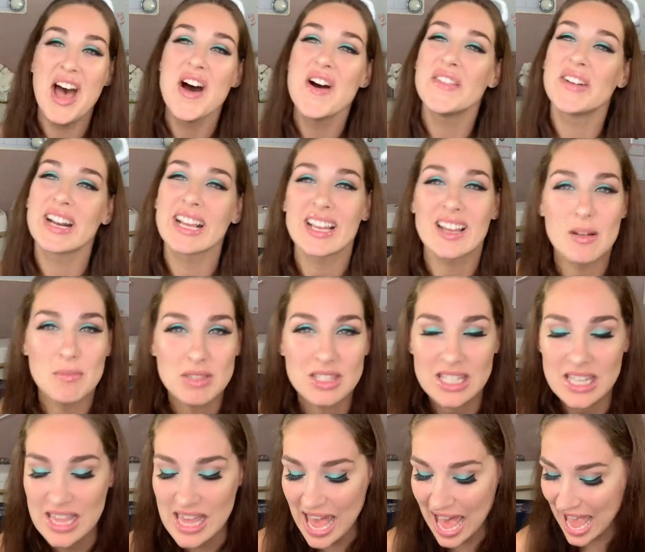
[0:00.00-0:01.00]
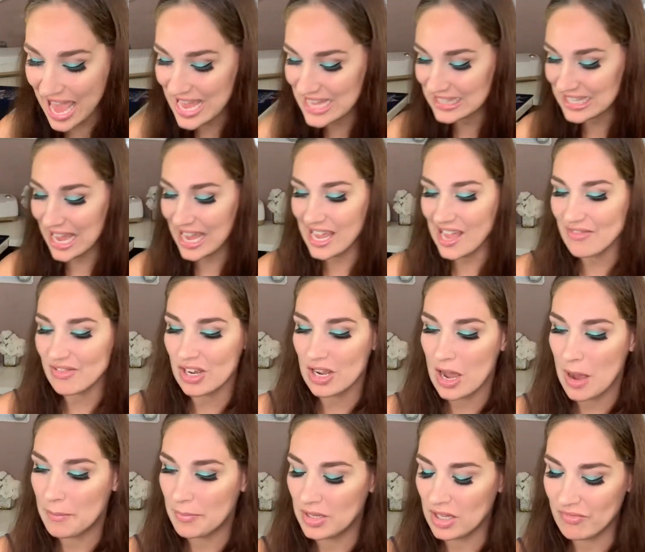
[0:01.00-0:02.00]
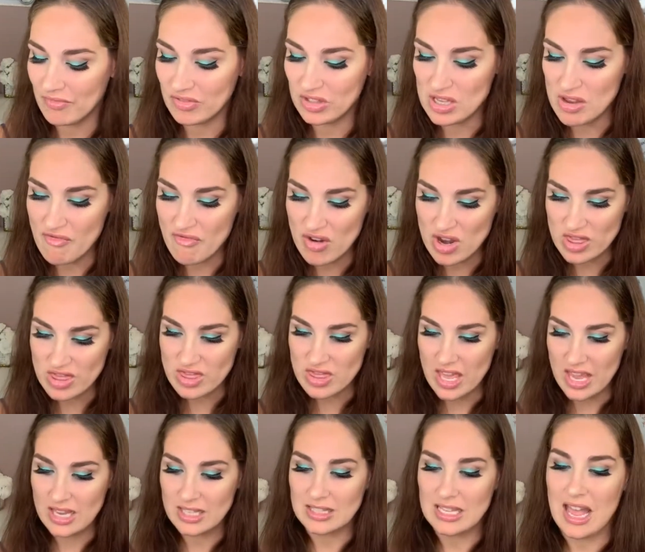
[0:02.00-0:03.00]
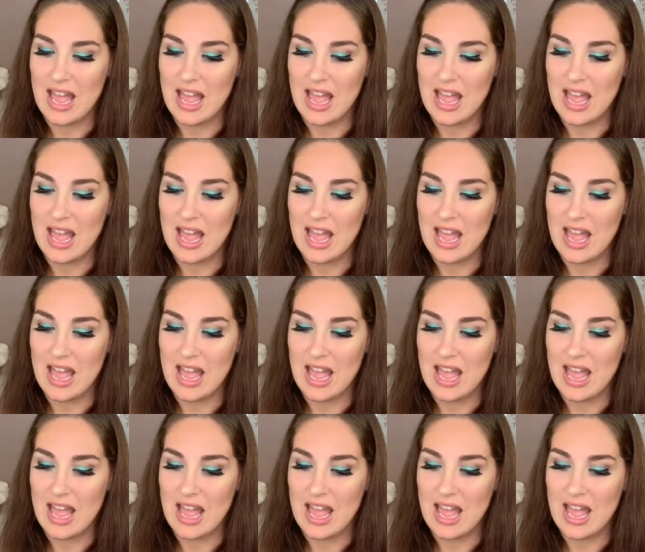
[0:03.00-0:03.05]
When it comes to the eyes, I have a couple of different things.